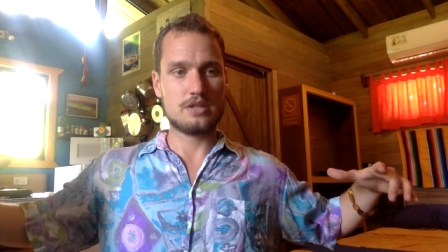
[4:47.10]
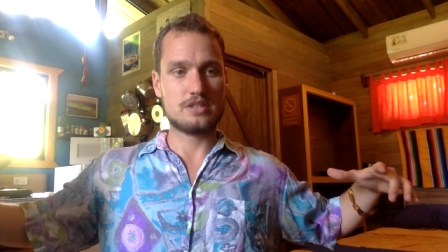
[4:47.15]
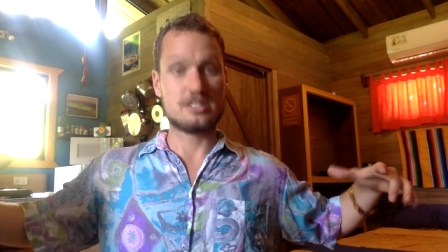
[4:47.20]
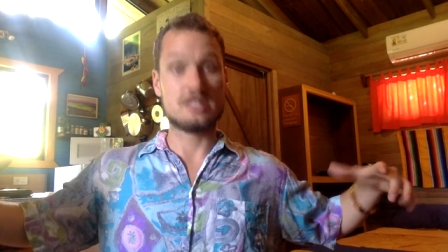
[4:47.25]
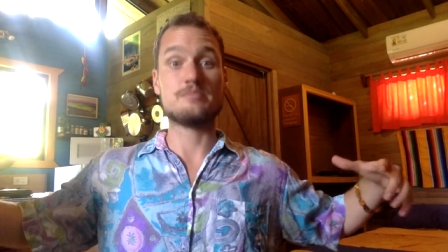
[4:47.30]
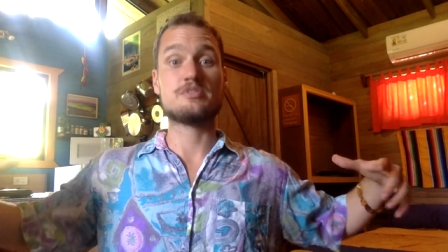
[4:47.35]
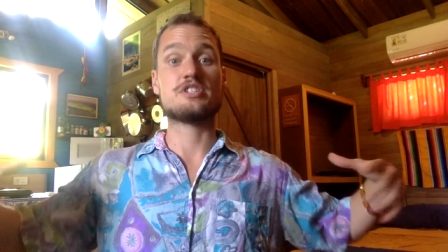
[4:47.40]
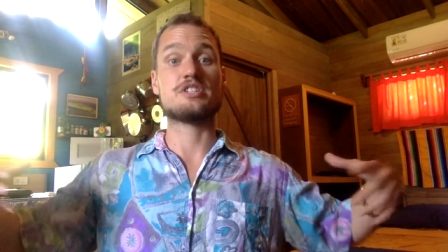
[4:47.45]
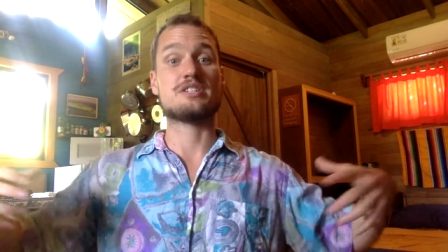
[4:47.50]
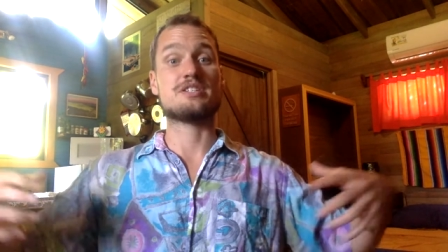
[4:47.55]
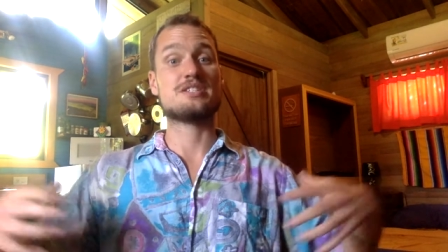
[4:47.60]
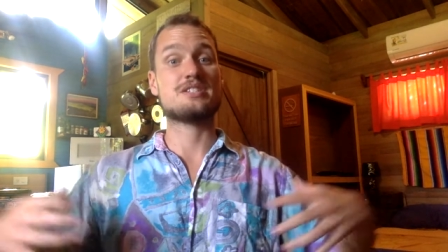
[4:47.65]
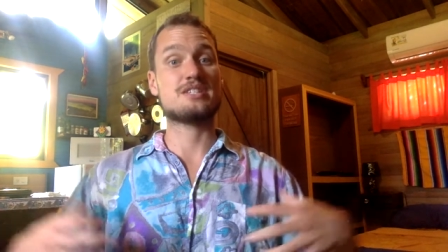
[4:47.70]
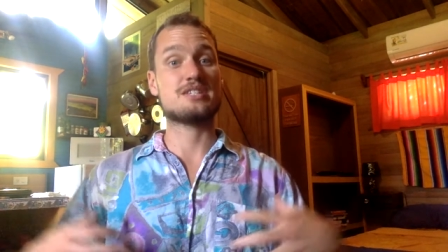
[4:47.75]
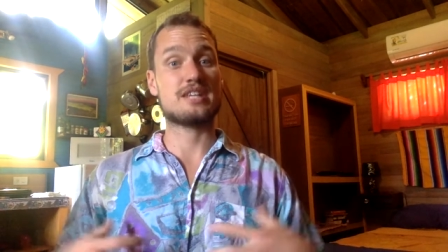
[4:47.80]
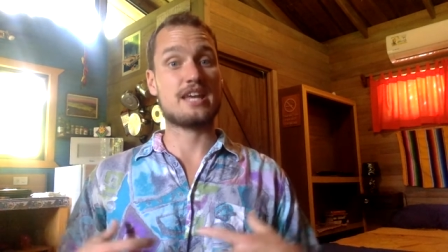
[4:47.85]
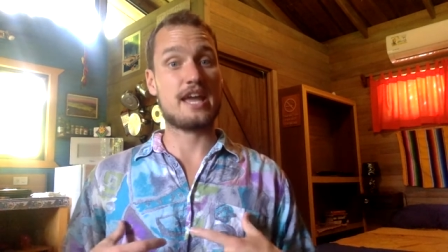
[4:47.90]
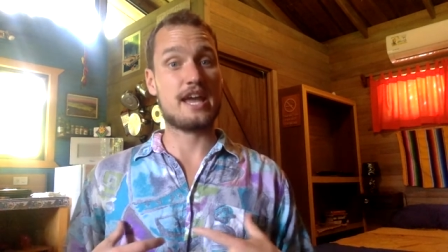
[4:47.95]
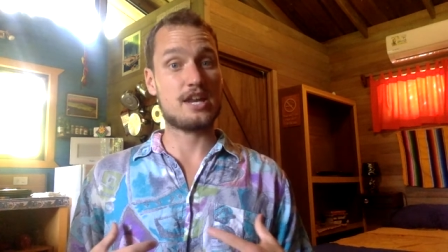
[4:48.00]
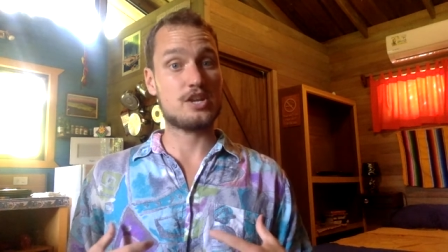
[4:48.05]
seems to
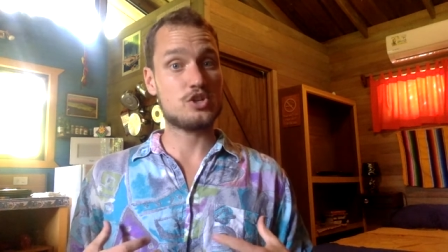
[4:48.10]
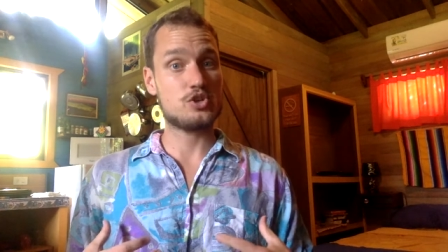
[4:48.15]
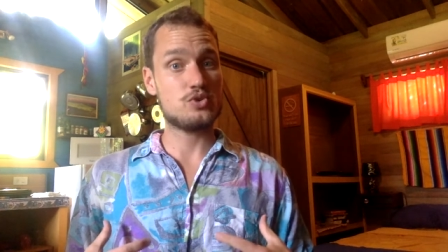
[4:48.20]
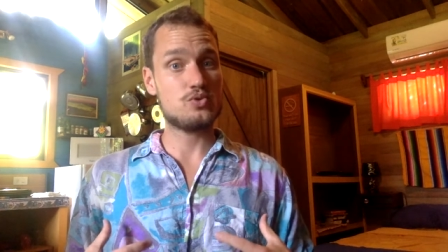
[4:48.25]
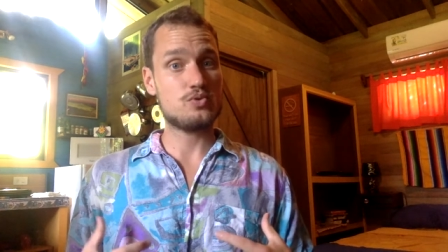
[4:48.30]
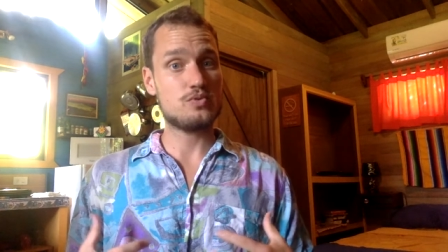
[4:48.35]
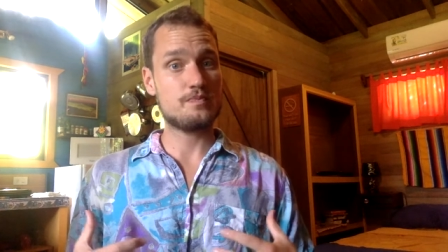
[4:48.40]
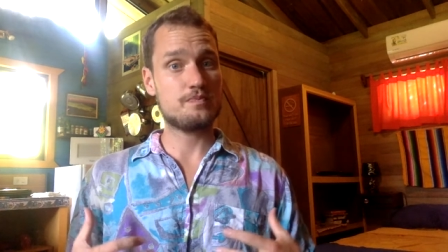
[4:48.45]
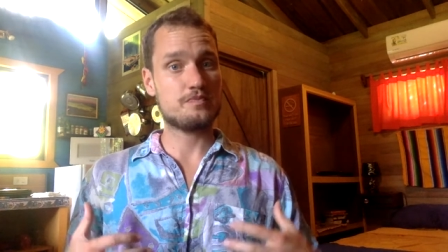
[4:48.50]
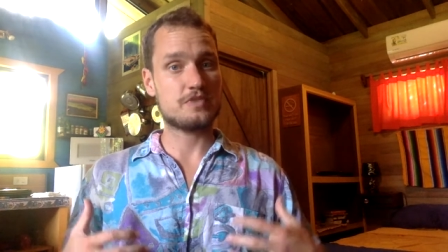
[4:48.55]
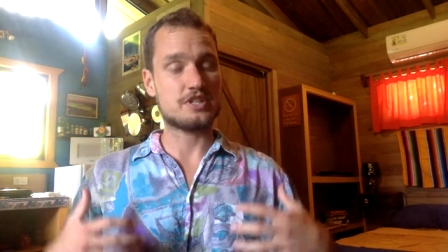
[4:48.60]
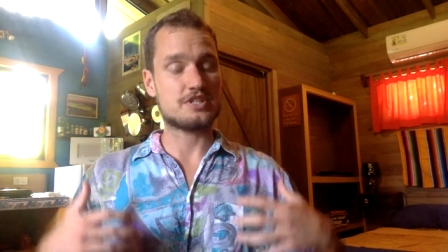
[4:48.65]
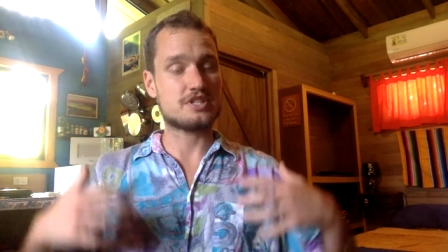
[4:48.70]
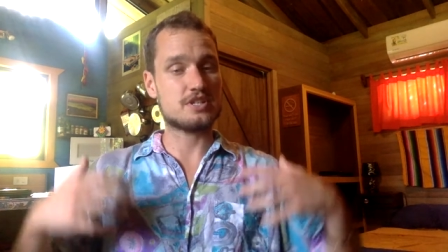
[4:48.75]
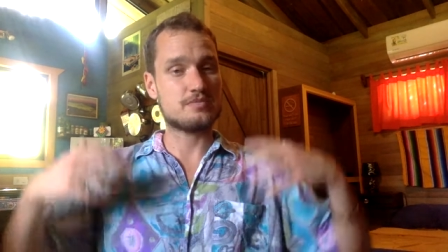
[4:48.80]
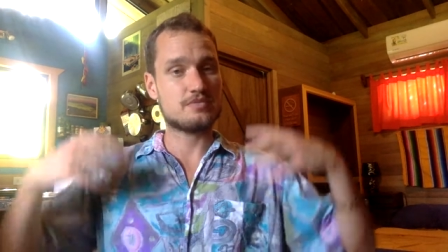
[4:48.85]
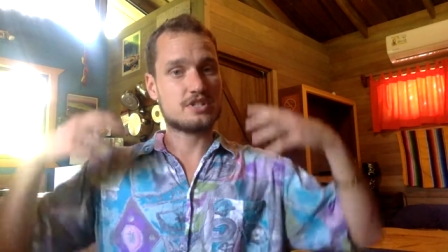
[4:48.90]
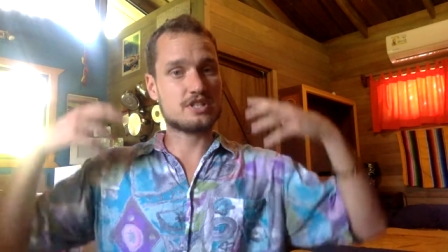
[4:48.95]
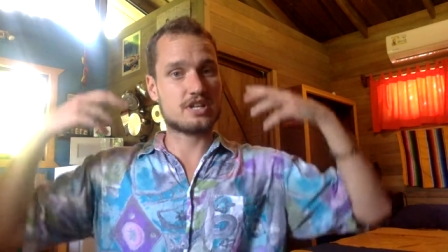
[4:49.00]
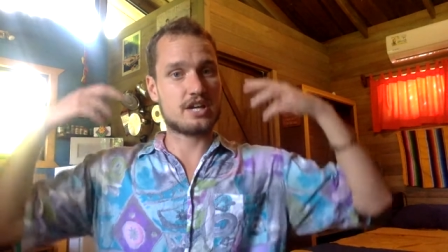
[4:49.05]
scan you. It
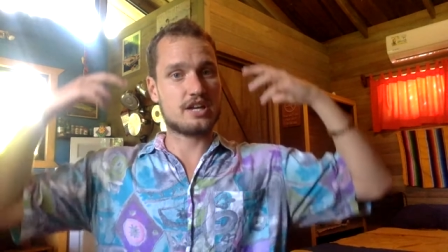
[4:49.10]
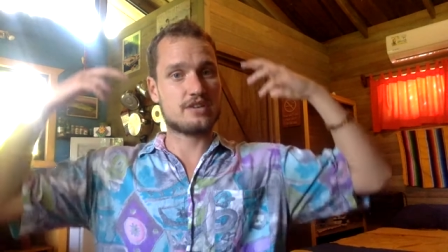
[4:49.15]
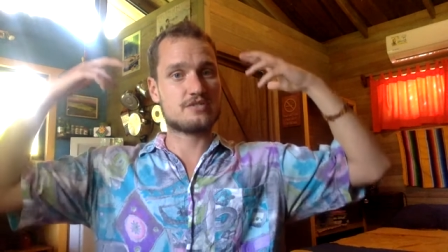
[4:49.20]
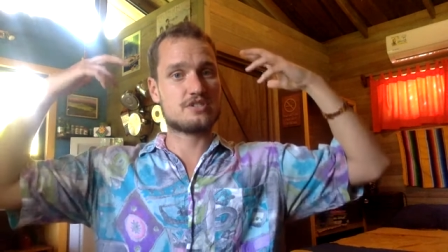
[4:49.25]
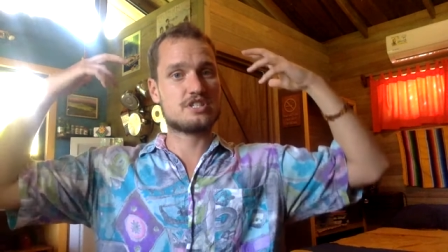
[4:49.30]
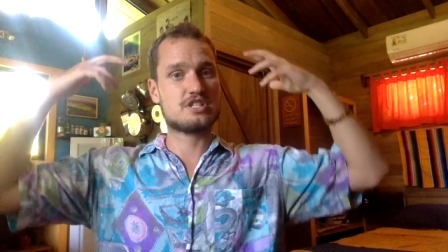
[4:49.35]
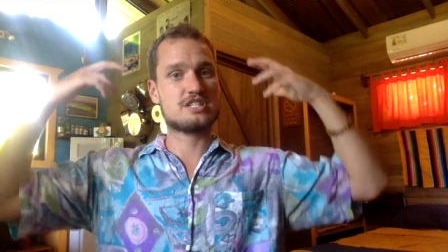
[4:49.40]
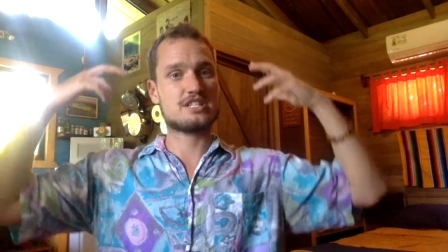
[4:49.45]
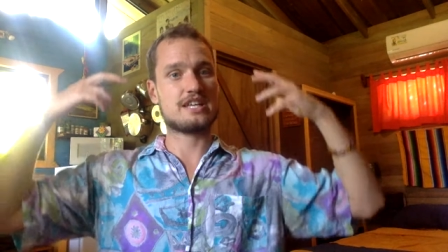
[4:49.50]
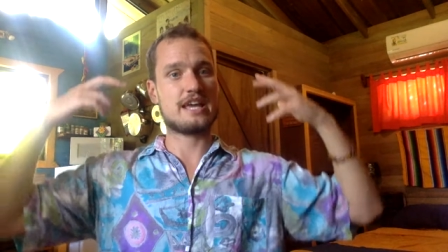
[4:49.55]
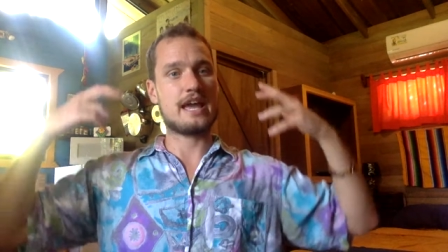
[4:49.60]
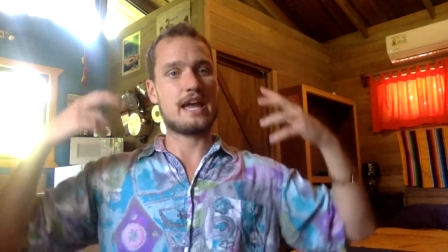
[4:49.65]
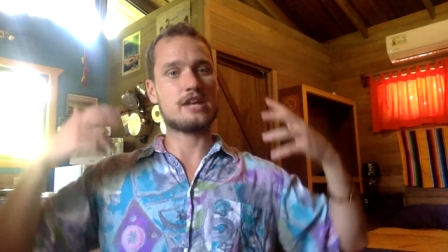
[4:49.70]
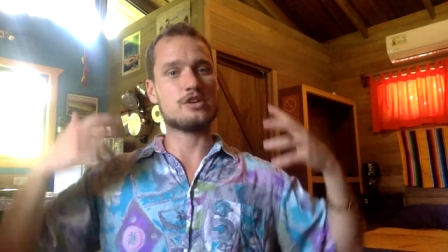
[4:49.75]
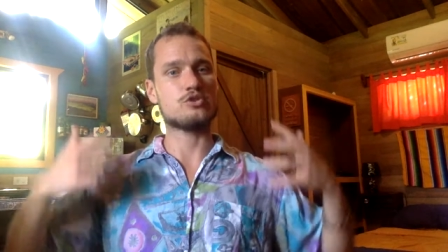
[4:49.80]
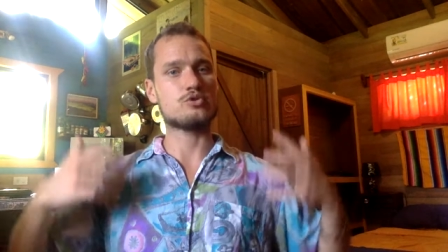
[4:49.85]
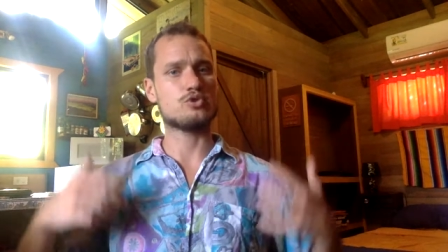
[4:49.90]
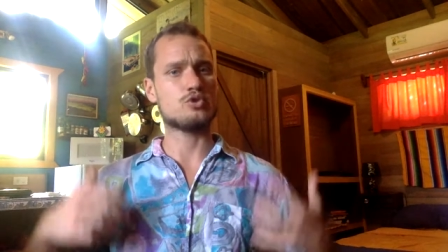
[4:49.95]
seems to kind of scan you.